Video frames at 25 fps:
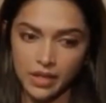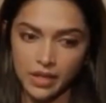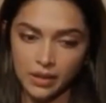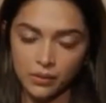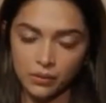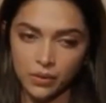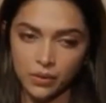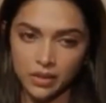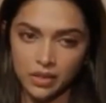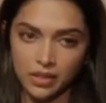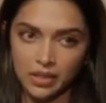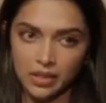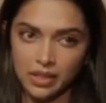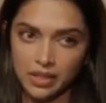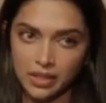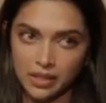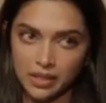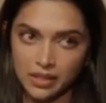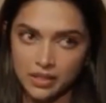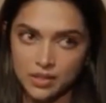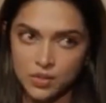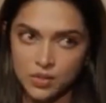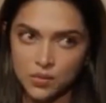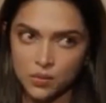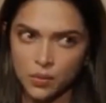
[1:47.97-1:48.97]
there were
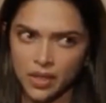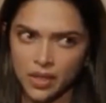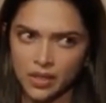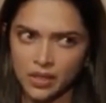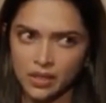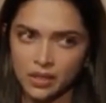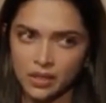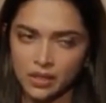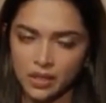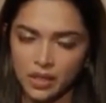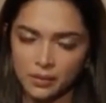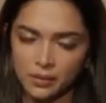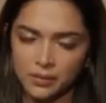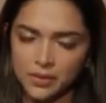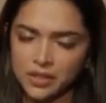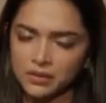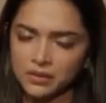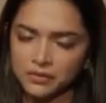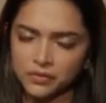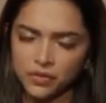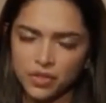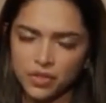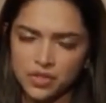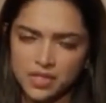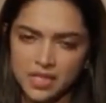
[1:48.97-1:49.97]
days when, I
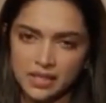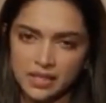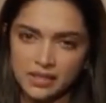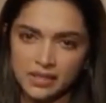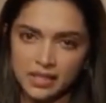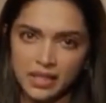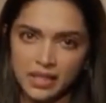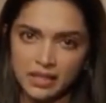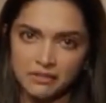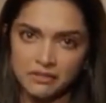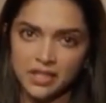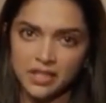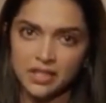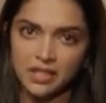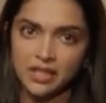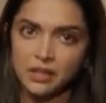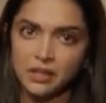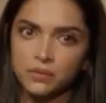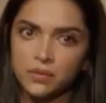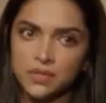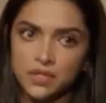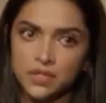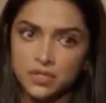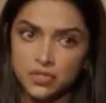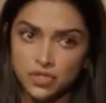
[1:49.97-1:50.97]
mean, of course, I think every
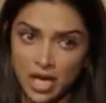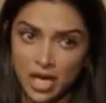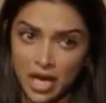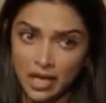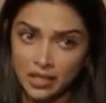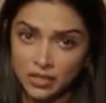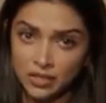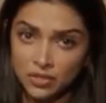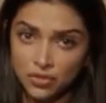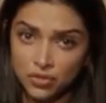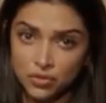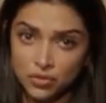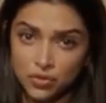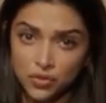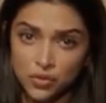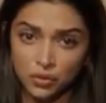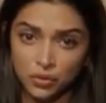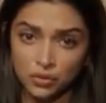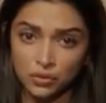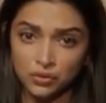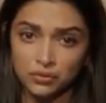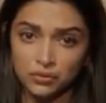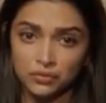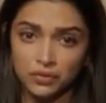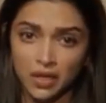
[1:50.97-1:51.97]
day was a challenge to
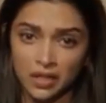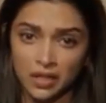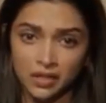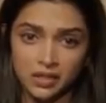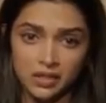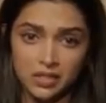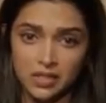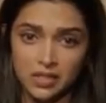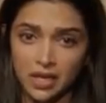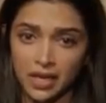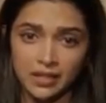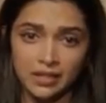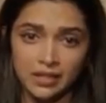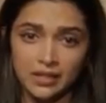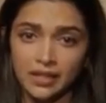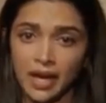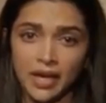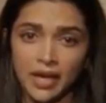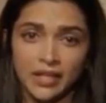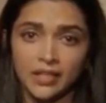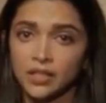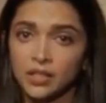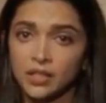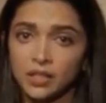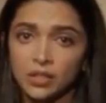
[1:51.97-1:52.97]
sort of under. I
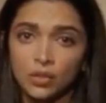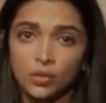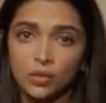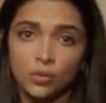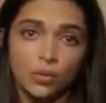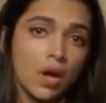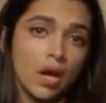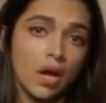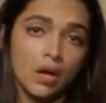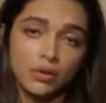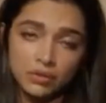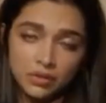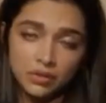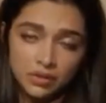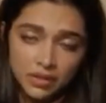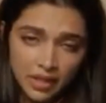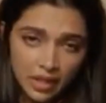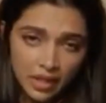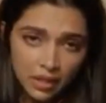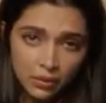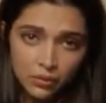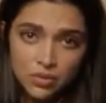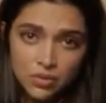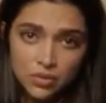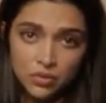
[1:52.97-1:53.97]
I didn't know how the
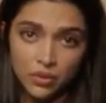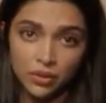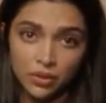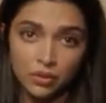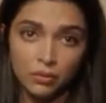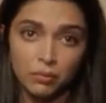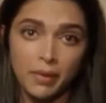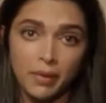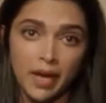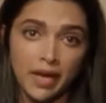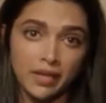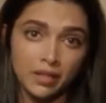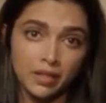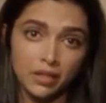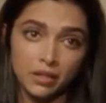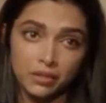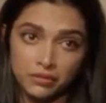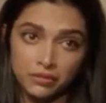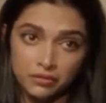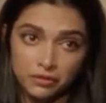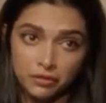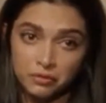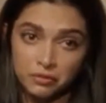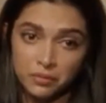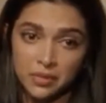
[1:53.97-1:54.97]
day was going to pan
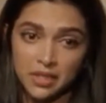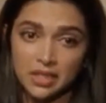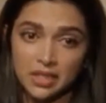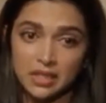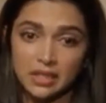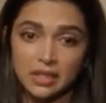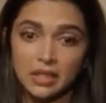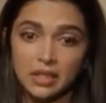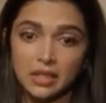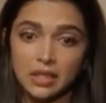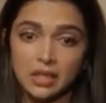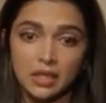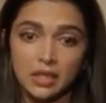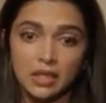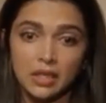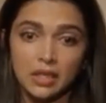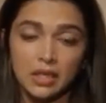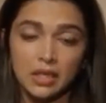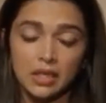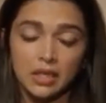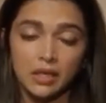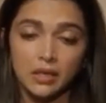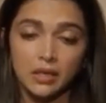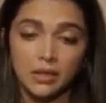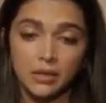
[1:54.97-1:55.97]
out for me.
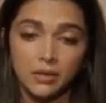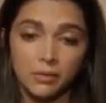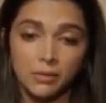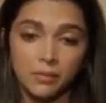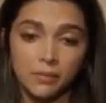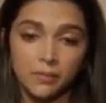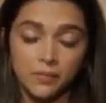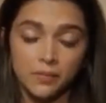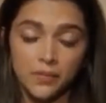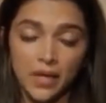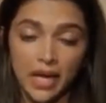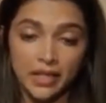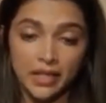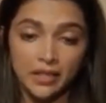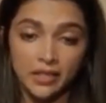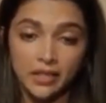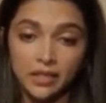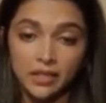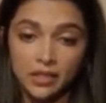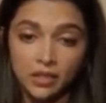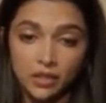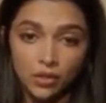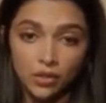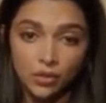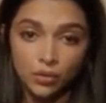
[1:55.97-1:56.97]
Um, I
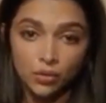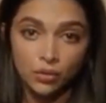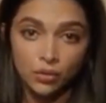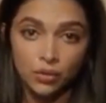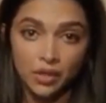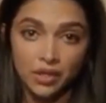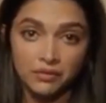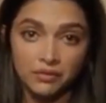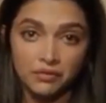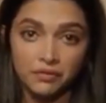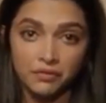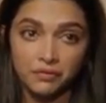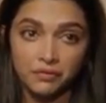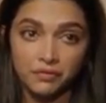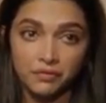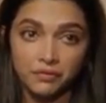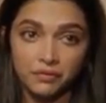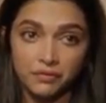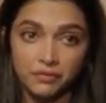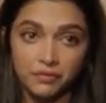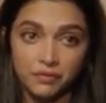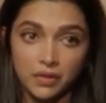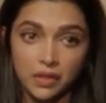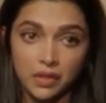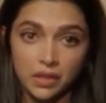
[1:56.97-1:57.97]
didn't know if.
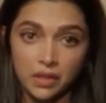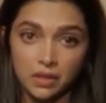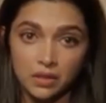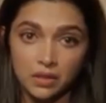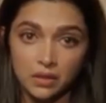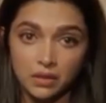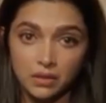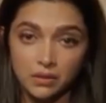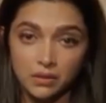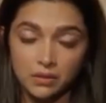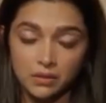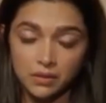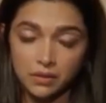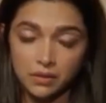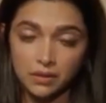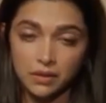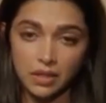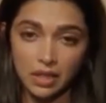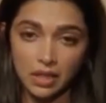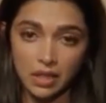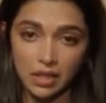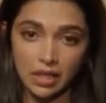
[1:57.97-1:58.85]
Uh,